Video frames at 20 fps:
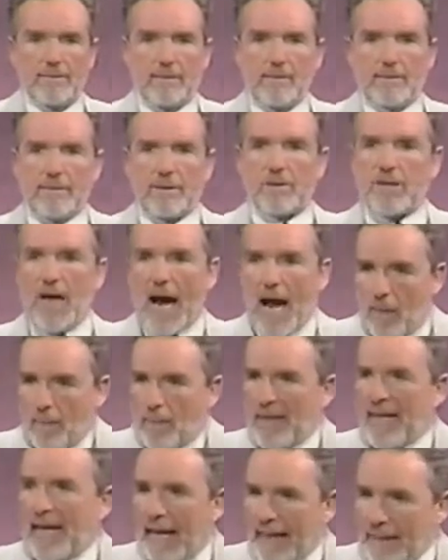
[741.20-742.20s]
The child
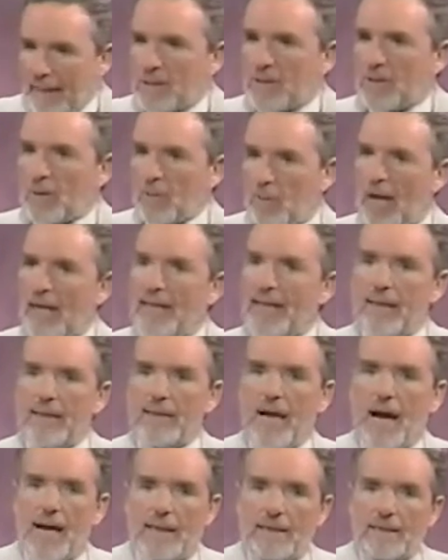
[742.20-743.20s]
begins to
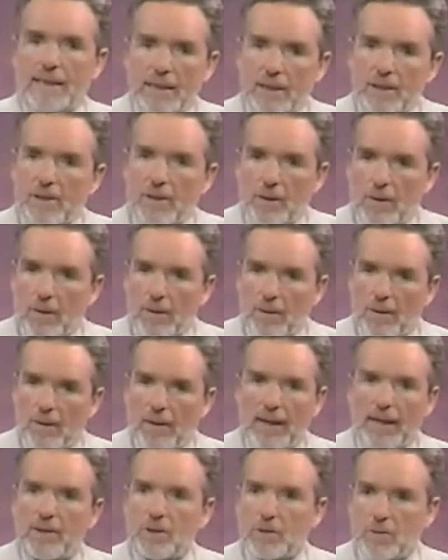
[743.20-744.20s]
recognize his or her
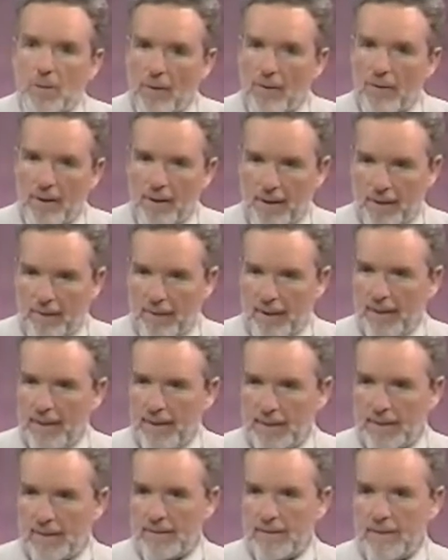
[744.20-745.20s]

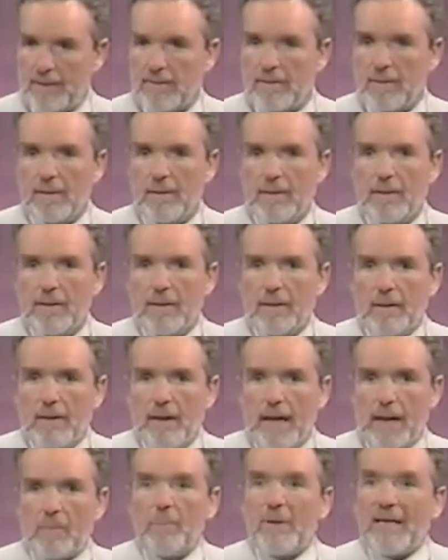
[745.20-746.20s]
extraordinariness
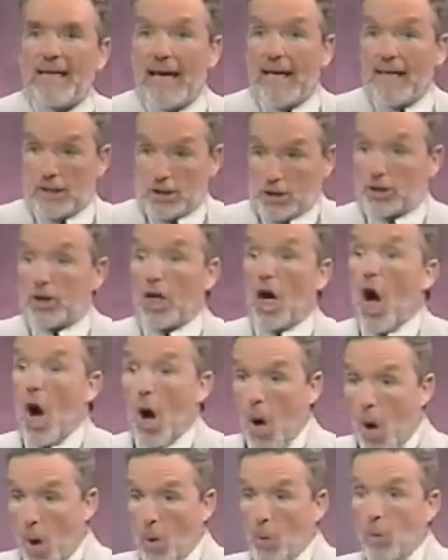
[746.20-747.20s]
and begins to
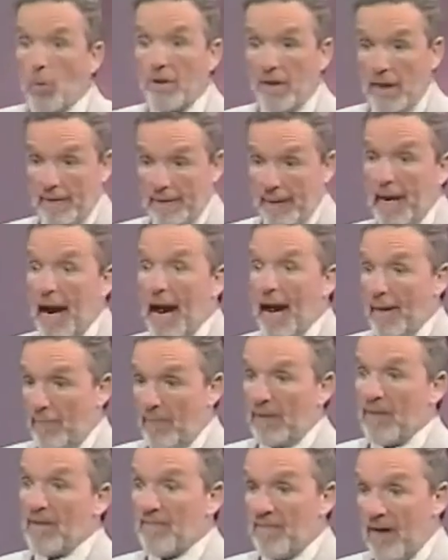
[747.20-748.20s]
own that I am
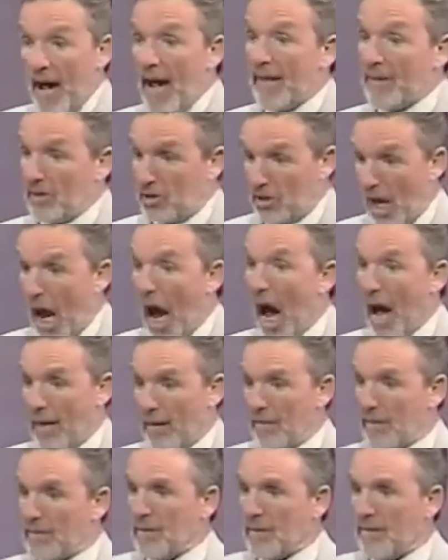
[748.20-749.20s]
a divine
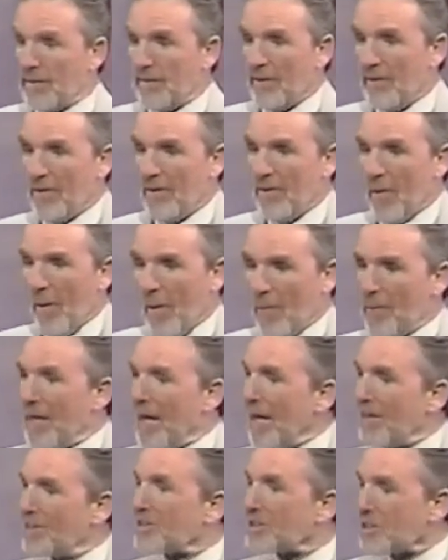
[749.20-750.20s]
child, or
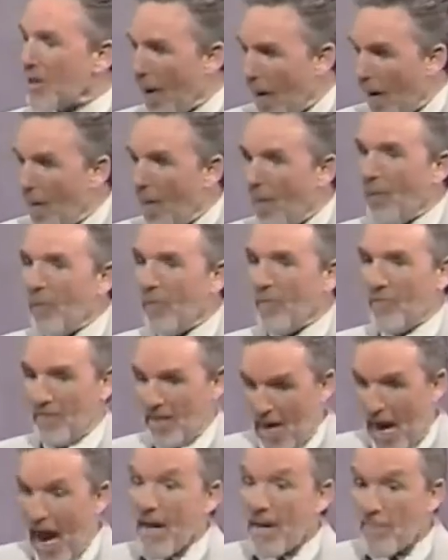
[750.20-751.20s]
begins to own
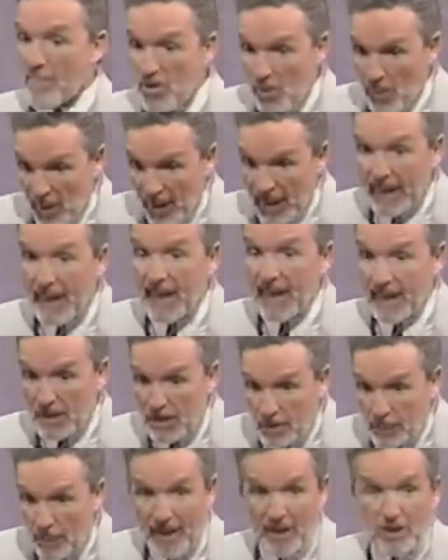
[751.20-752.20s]
that I am unique and
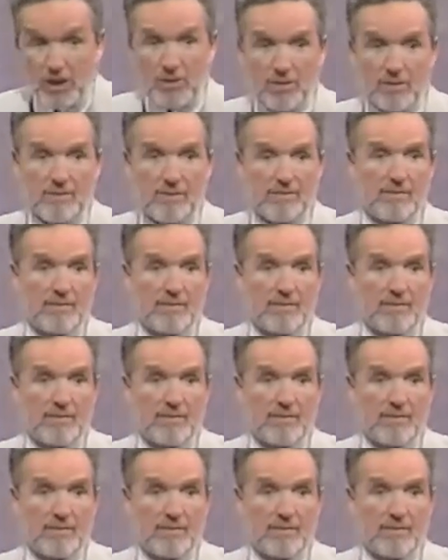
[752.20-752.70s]
special,